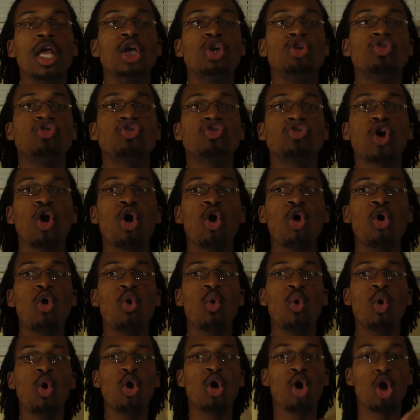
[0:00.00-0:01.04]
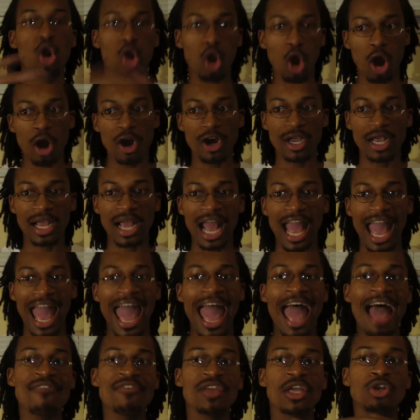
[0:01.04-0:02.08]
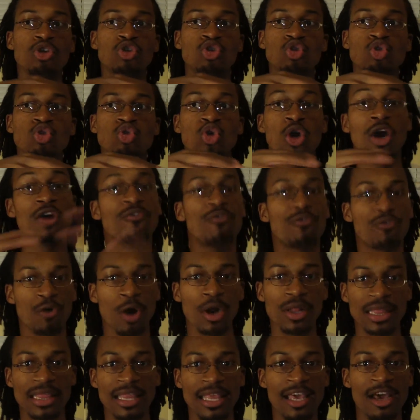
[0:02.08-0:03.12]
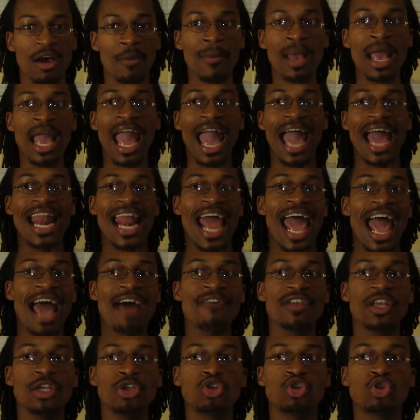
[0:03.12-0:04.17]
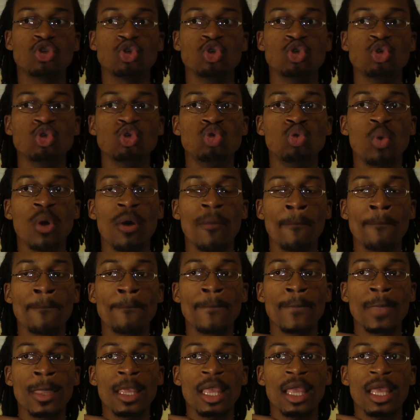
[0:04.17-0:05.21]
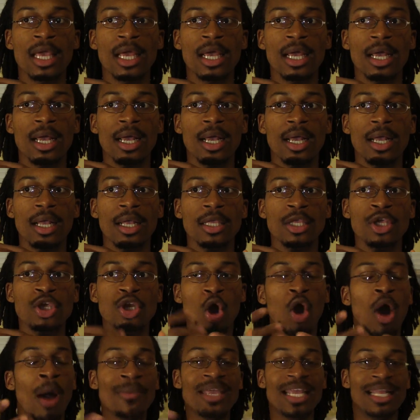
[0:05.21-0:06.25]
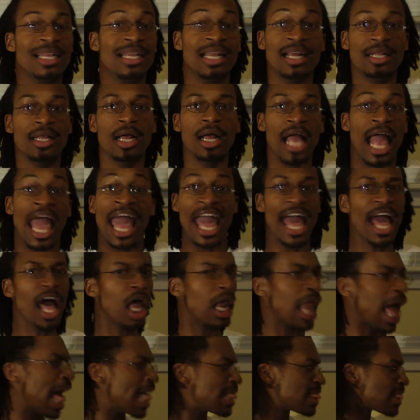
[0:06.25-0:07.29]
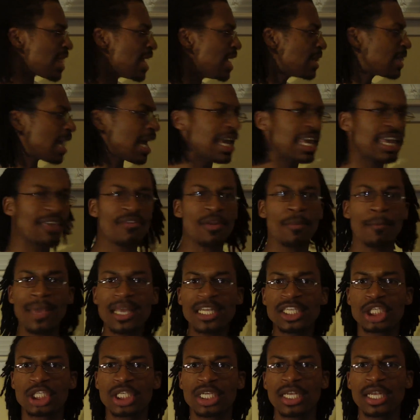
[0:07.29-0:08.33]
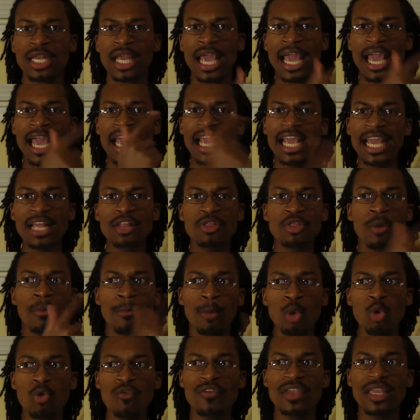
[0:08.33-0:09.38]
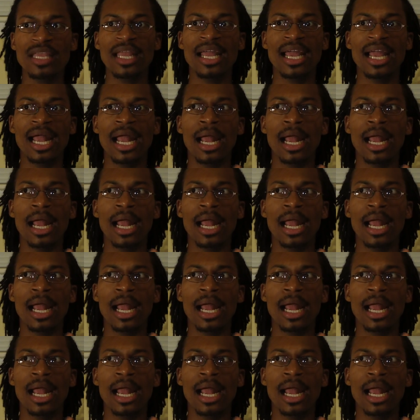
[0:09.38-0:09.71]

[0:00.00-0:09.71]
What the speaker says: So Clark having to confront them and having to, you know, I mean, hell, I think they even mention in the movie,